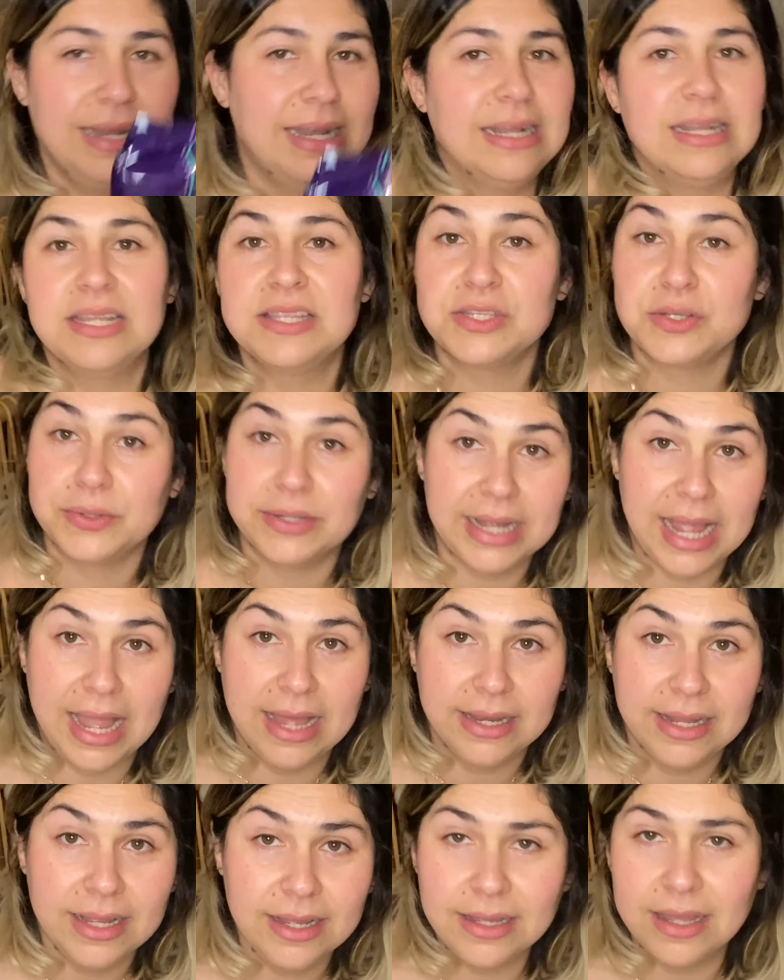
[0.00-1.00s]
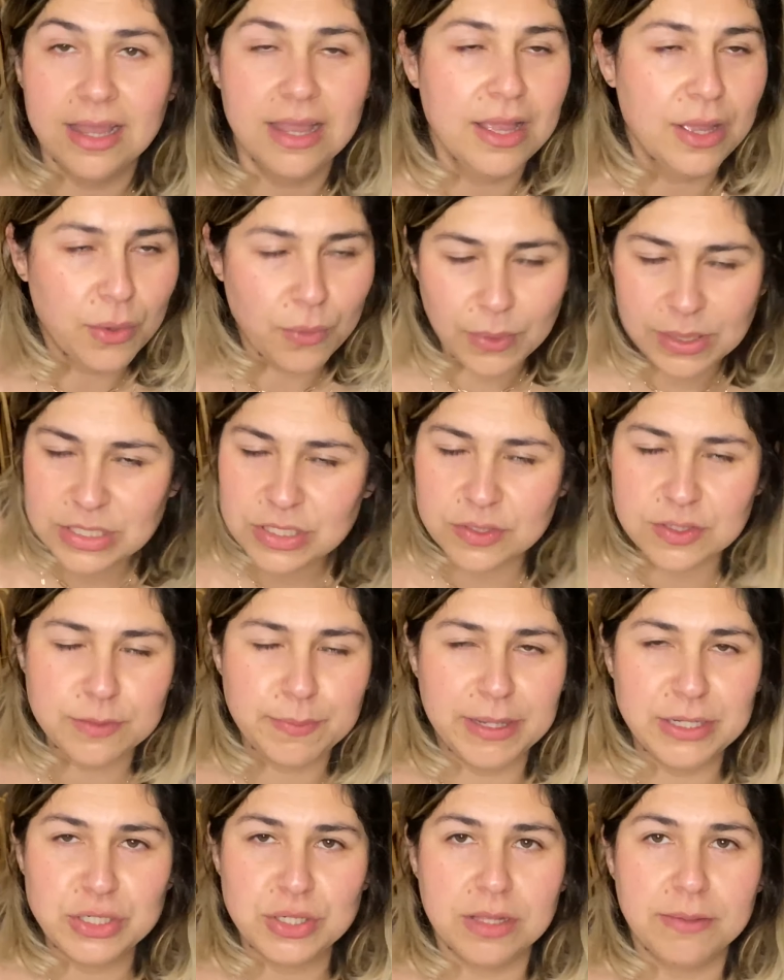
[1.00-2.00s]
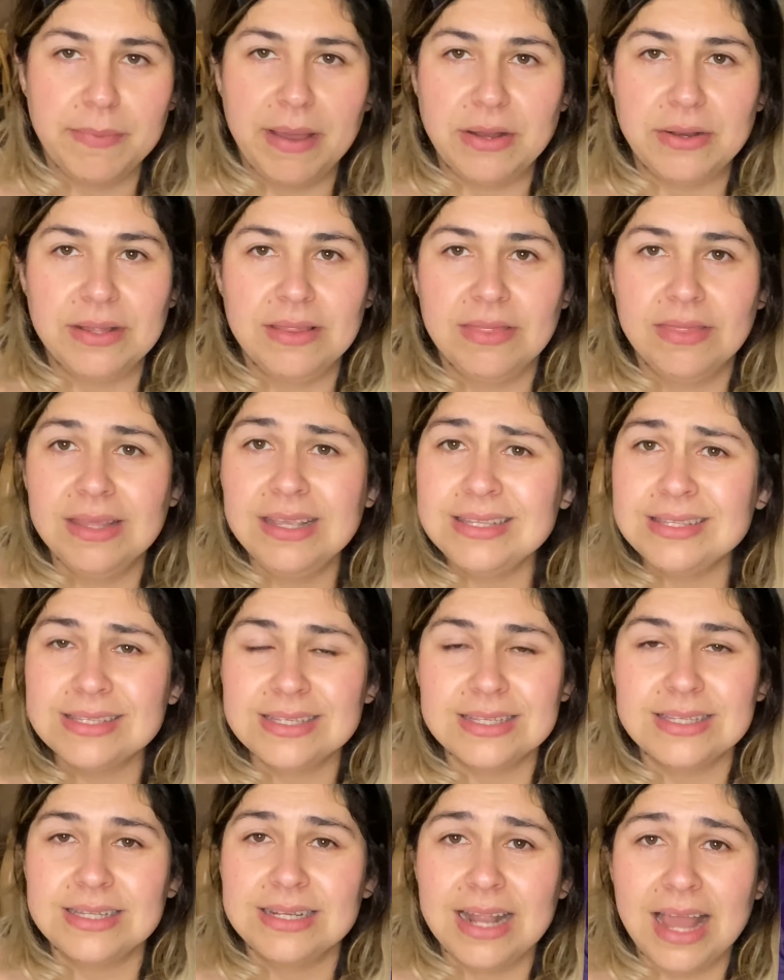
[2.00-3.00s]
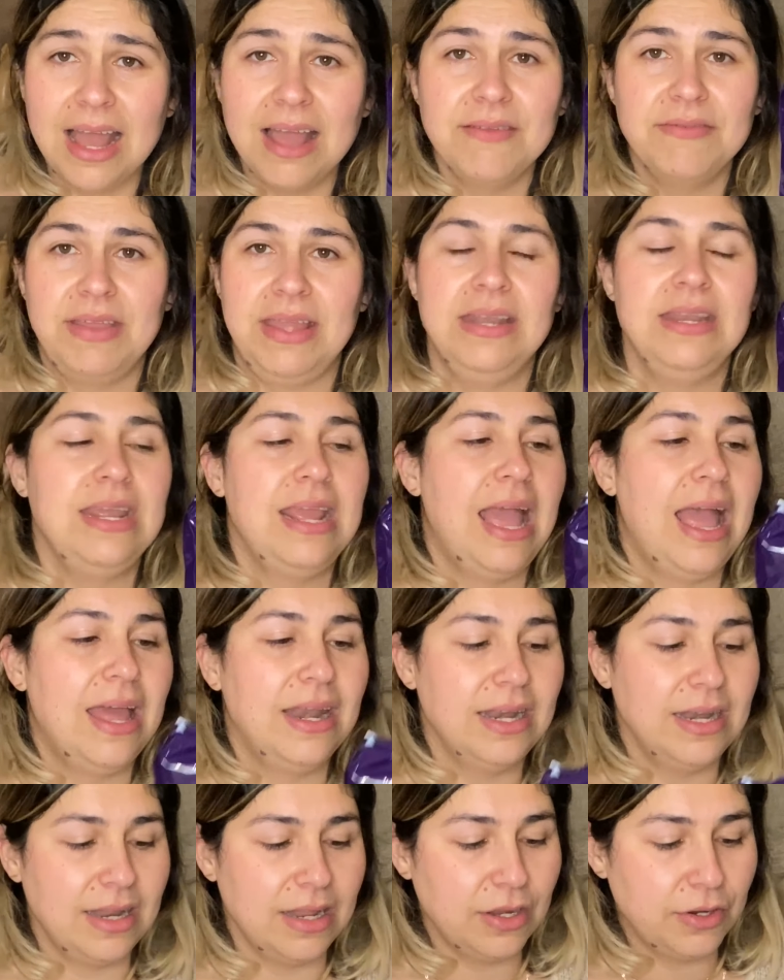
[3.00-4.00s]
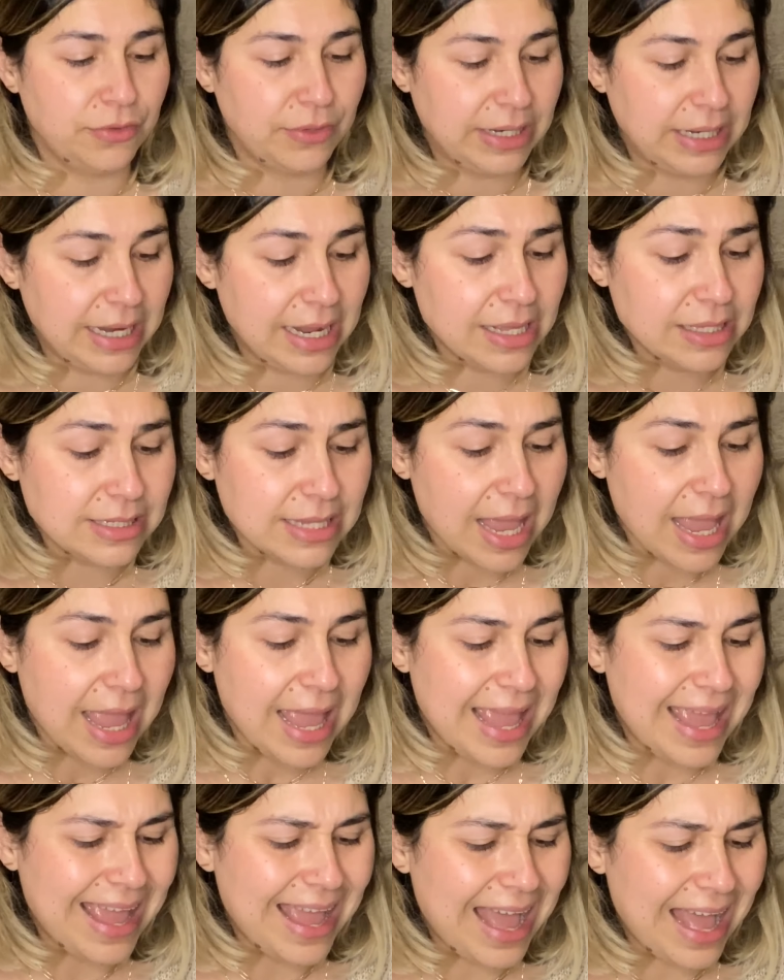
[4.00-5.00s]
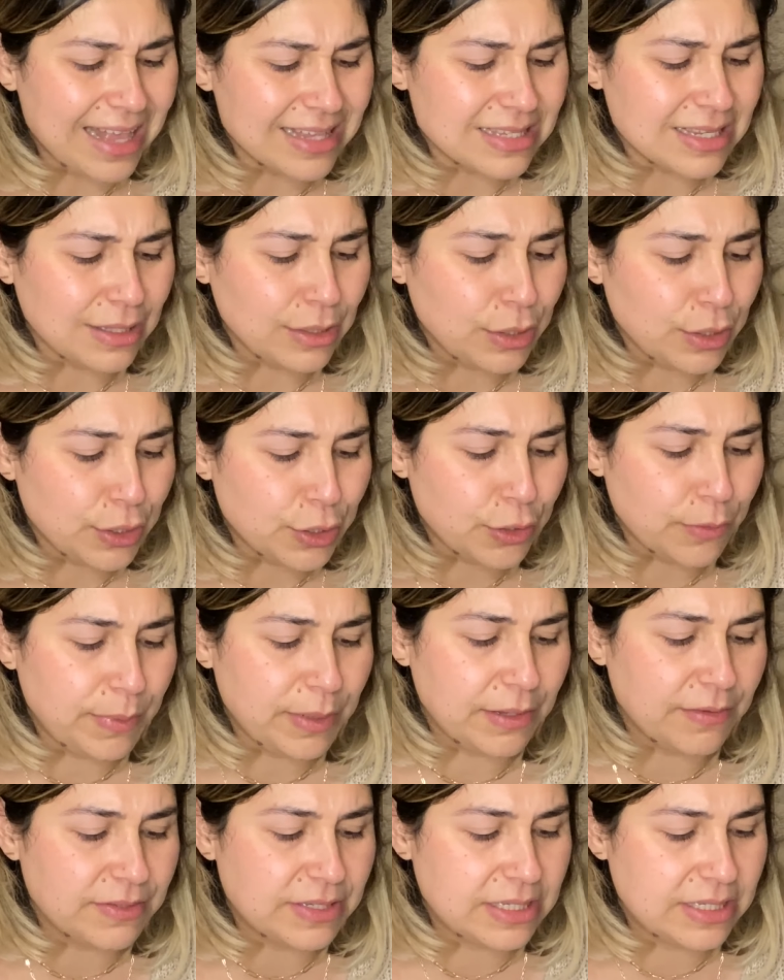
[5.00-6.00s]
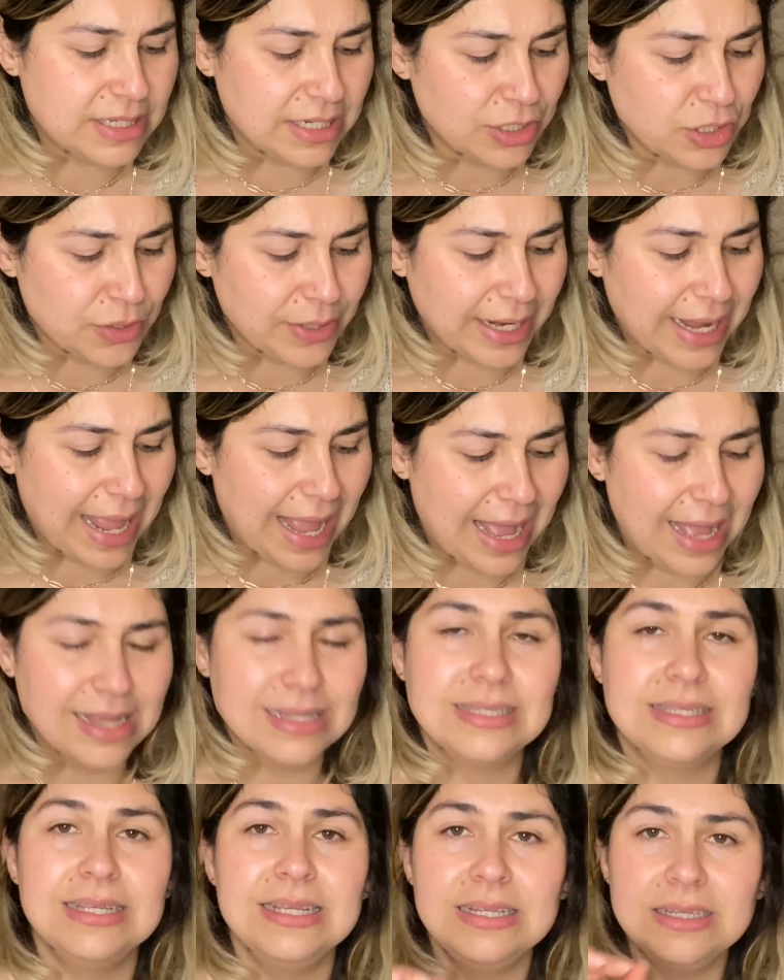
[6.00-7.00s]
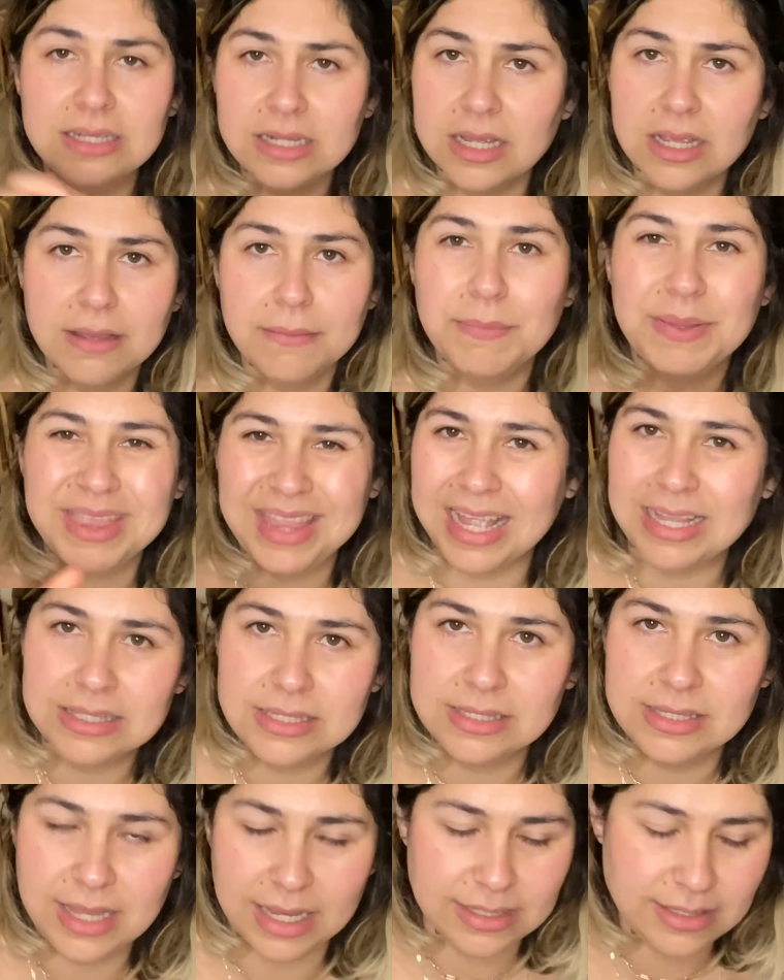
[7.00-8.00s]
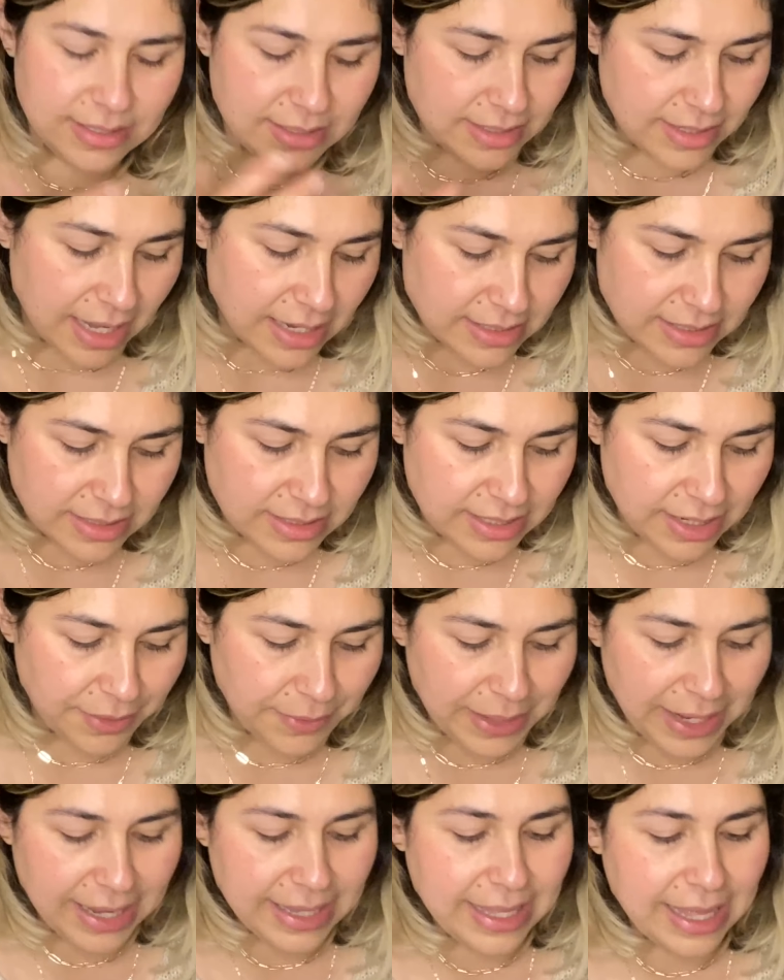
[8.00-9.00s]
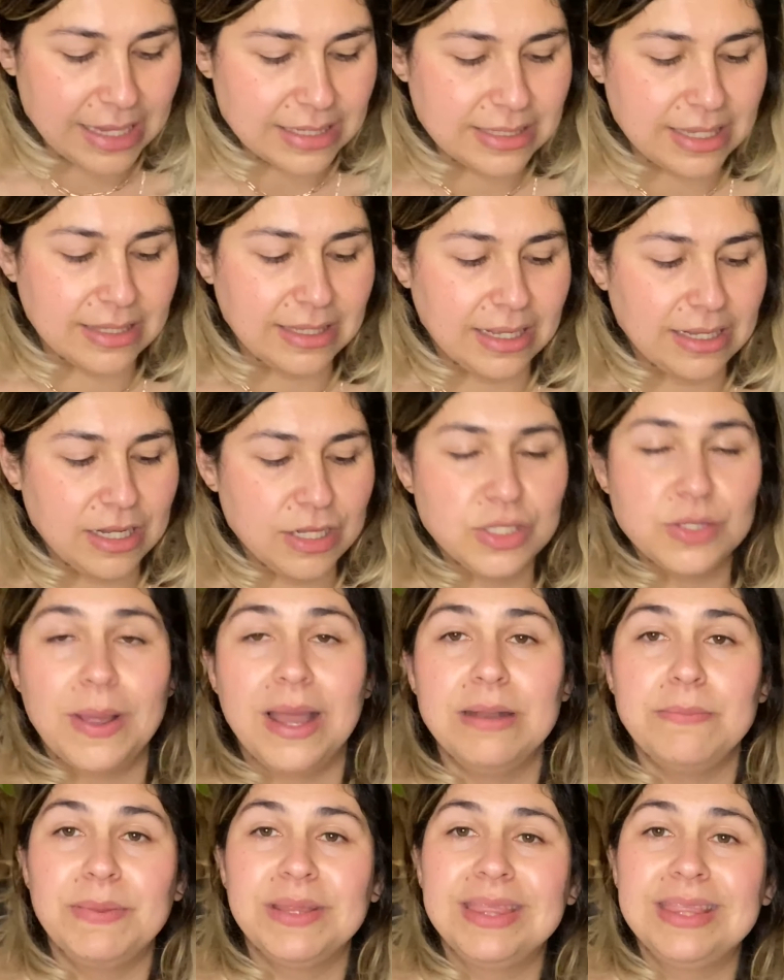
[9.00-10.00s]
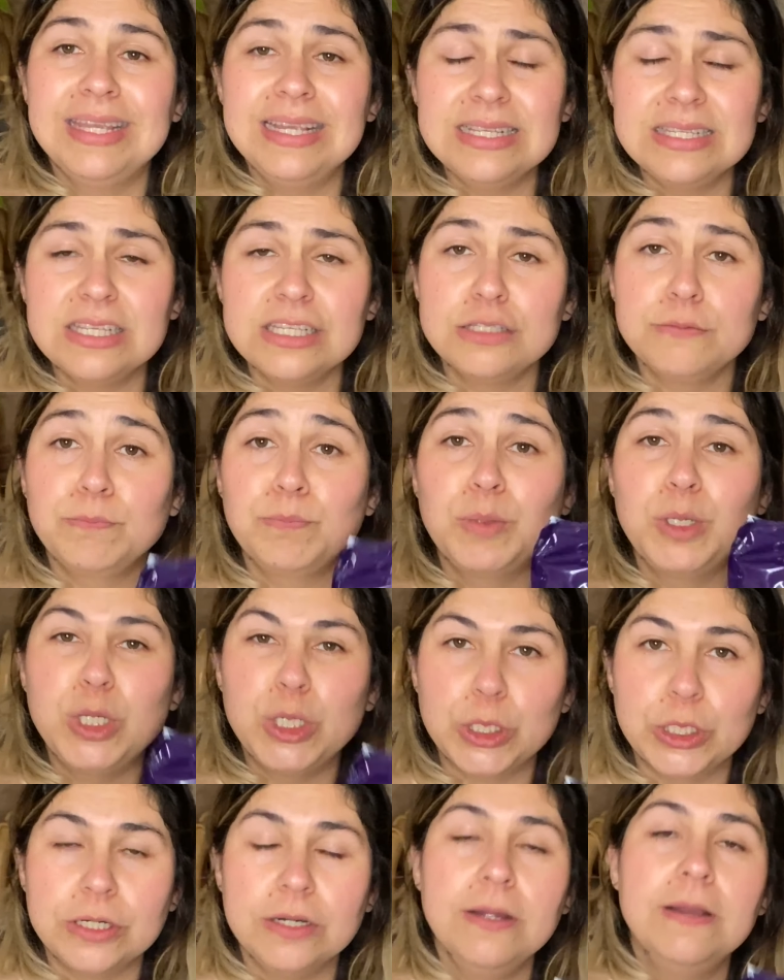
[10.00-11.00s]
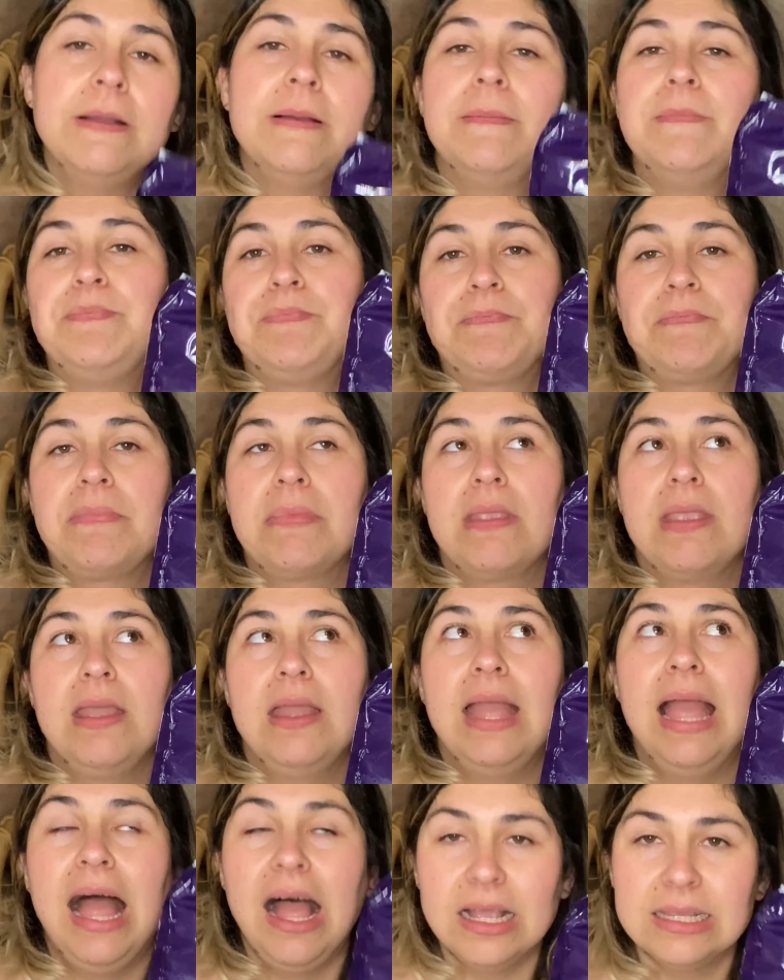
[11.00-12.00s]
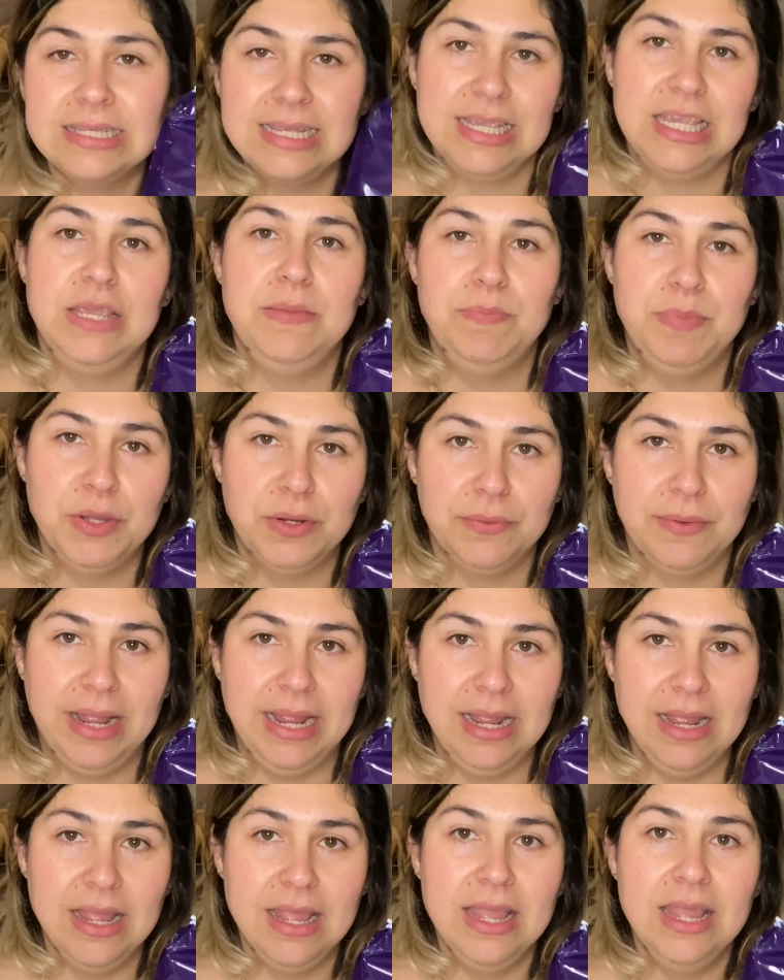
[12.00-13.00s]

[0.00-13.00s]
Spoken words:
And it's organic. What's so special about it? This doesn't have any added ingredients. It has a little bit of citric acid, but that's necessary, I guess, that they need to add. But this is pure acai puree.